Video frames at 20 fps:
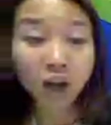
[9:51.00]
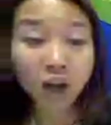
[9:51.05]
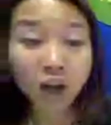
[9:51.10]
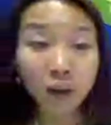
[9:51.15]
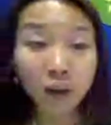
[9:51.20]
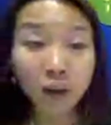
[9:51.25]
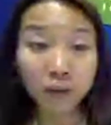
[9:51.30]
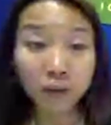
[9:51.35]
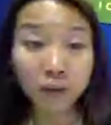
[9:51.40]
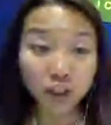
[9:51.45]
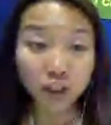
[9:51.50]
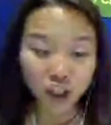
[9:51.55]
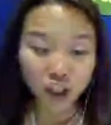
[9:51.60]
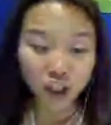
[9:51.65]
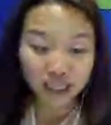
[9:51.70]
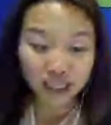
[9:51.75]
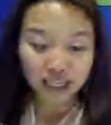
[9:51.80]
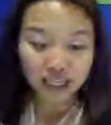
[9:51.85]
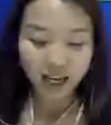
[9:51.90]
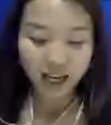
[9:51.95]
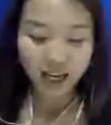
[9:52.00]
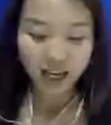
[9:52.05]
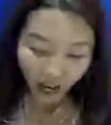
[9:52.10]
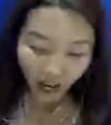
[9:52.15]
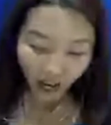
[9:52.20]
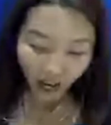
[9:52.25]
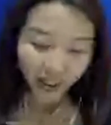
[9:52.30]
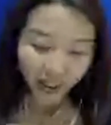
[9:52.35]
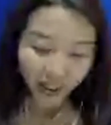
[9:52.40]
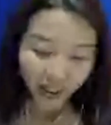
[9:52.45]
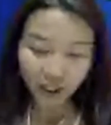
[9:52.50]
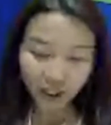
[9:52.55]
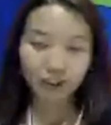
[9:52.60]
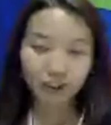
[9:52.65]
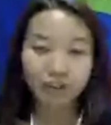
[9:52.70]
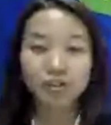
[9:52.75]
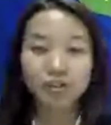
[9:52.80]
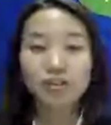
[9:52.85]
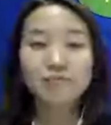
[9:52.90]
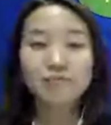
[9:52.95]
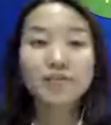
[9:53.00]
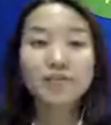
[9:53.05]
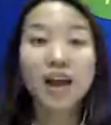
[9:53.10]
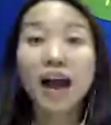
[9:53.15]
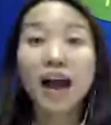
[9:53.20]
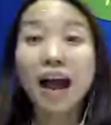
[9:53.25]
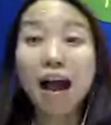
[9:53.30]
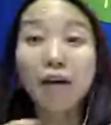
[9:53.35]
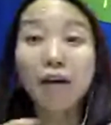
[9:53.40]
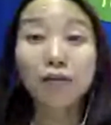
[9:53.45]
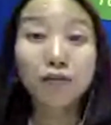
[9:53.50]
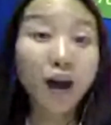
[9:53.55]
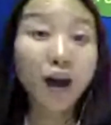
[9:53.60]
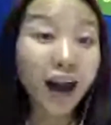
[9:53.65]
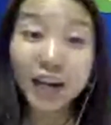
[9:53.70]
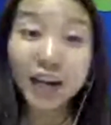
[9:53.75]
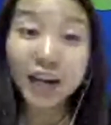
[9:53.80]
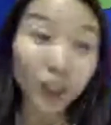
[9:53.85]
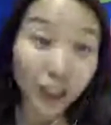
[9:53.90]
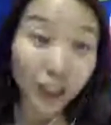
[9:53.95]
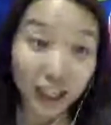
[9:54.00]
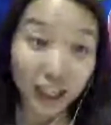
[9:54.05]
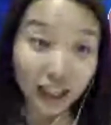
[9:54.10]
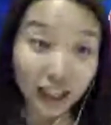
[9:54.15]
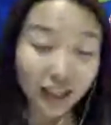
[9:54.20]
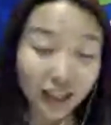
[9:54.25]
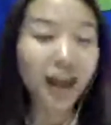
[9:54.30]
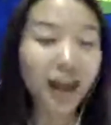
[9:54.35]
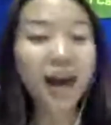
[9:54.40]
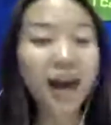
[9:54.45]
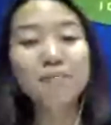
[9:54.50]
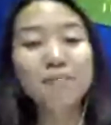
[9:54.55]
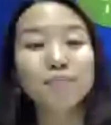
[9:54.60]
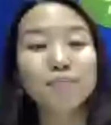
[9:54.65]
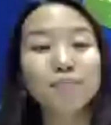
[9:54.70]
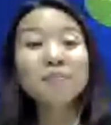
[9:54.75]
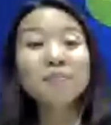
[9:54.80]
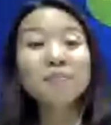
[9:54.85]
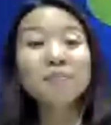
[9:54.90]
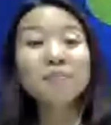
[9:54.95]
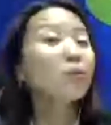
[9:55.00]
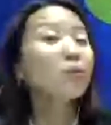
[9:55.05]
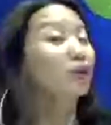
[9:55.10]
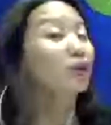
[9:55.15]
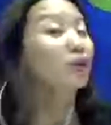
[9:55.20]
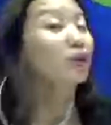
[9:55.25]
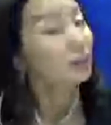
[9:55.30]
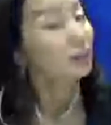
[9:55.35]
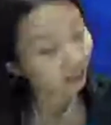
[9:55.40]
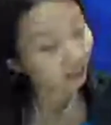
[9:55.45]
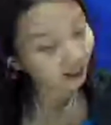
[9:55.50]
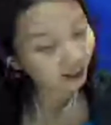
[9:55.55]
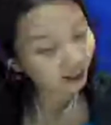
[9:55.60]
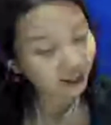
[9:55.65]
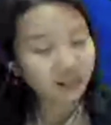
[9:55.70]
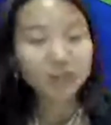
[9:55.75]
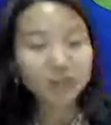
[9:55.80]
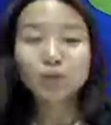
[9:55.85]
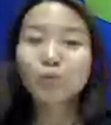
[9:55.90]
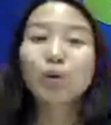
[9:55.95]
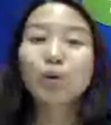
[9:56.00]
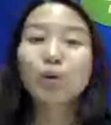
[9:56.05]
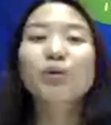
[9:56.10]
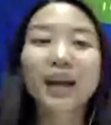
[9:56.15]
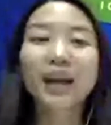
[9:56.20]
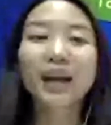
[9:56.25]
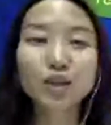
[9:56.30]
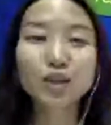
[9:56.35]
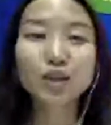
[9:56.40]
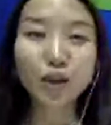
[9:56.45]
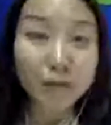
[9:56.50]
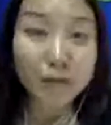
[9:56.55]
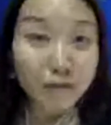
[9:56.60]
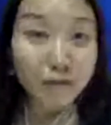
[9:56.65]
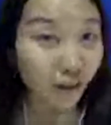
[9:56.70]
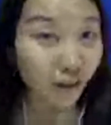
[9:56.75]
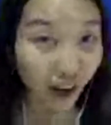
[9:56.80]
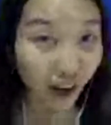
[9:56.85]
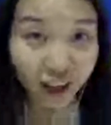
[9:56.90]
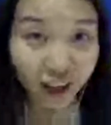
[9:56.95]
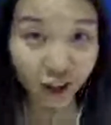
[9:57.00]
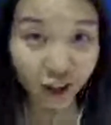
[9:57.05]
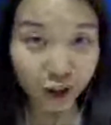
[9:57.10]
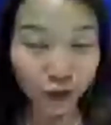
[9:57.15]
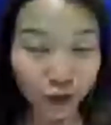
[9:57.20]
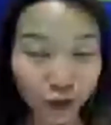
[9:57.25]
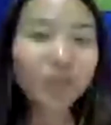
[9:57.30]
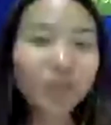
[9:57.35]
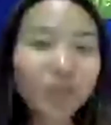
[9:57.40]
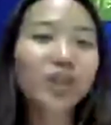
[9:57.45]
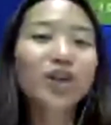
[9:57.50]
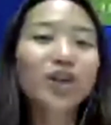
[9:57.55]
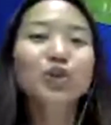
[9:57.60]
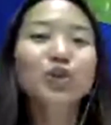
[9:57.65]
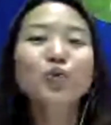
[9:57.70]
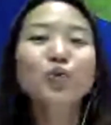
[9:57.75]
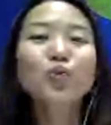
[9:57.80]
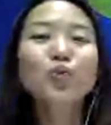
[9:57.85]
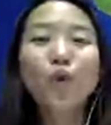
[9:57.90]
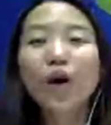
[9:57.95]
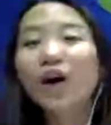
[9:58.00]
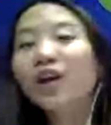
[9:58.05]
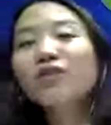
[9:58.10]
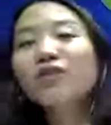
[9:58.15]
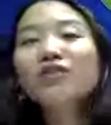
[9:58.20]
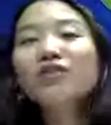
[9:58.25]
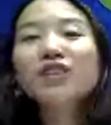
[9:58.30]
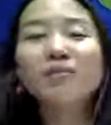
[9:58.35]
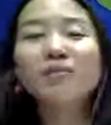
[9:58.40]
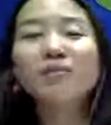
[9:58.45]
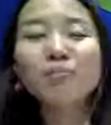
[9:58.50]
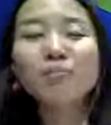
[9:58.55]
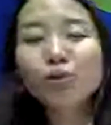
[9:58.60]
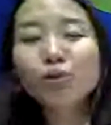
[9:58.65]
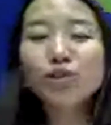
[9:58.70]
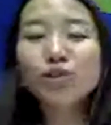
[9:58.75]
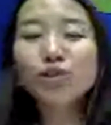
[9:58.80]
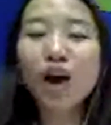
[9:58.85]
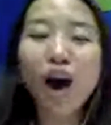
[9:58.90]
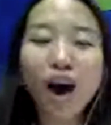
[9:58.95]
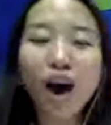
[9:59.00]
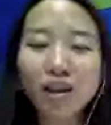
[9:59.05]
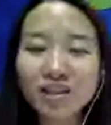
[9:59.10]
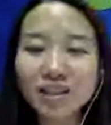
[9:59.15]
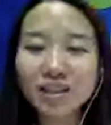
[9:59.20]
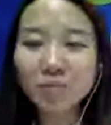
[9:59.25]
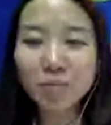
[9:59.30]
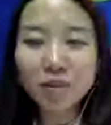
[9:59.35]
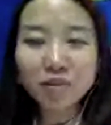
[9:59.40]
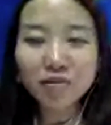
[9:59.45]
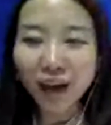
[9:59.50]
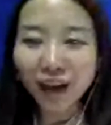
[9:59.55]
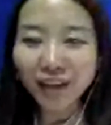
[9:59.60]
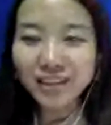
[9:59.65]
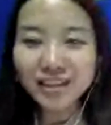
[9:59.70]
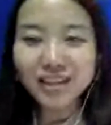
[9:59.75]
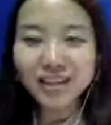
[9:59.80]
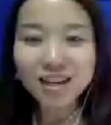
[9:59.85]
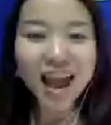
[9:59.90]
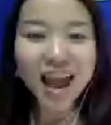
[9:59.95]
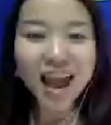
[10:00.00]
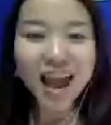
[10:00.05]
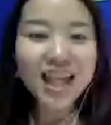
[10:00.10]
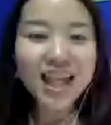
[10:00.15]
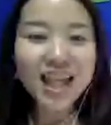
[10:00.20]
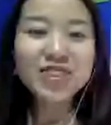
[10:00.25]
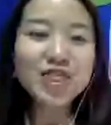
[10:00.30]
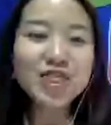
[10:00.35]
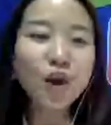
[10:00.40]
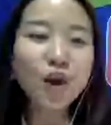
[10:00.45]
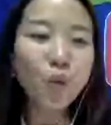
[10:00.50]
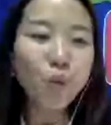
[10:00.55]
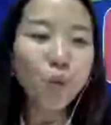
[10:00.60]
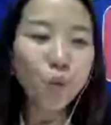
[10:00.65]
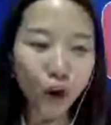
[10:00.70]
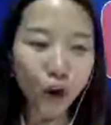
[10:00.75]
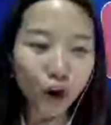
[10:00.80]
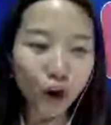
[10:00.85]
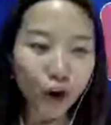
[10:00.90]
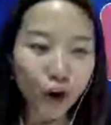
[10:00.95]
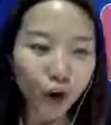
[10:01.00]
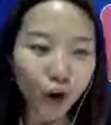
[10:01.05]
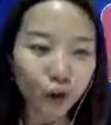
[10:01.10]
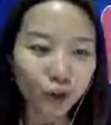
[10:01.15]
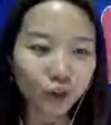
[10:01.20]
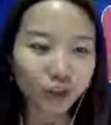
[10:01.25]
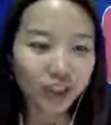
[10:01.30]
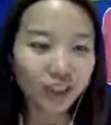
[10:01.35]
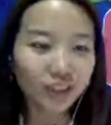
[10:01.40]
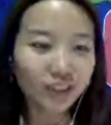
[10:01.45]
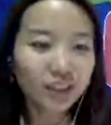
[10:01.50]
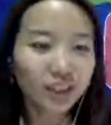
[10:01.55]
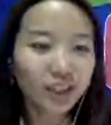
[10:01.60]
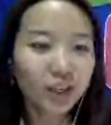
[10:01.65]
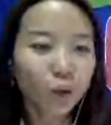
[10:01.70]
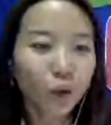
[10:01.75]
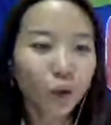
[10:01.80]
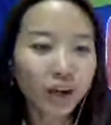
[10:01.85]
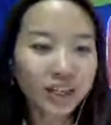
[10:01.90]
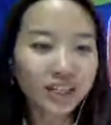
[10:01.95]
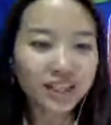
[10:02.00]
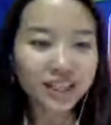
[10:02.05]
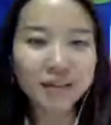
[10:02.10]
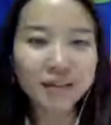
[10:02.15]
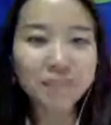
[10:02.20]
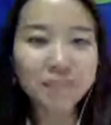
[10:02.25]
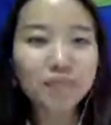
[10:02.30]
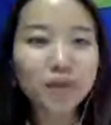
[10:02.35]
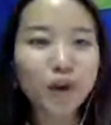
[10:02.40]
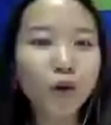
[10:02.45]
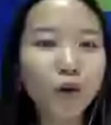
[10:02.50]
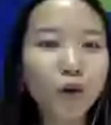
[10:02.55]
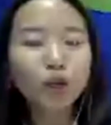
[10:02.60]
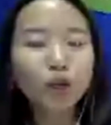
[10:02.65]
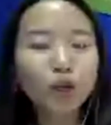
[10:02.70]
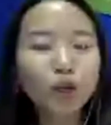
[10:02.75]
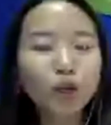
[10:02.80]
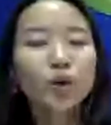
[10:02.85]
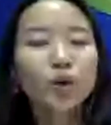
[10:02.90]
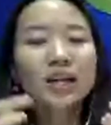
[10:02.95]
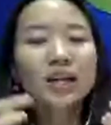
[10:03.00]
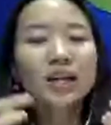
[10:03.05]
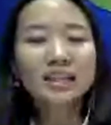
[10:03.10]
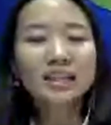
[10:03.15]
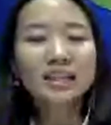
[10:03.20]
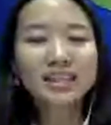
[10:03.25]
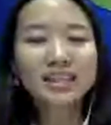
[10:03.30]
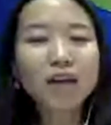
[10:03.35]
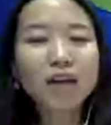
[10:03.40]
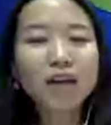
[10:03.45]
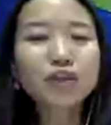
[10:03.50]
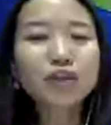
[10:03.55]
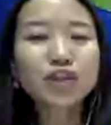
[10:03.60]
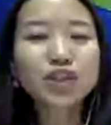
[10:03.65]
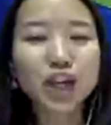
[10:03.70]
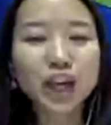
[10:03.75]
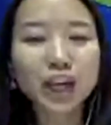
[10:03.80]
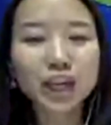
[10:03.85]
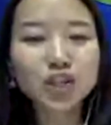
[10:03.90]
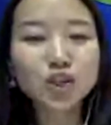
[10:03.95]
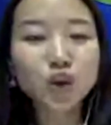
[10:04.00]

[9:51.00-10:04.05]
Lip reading: accomplished in 8 years. Finally, and most importantly, we would like to invite you to one of the most awesome events in the world. What is it? Okay, so Design for Change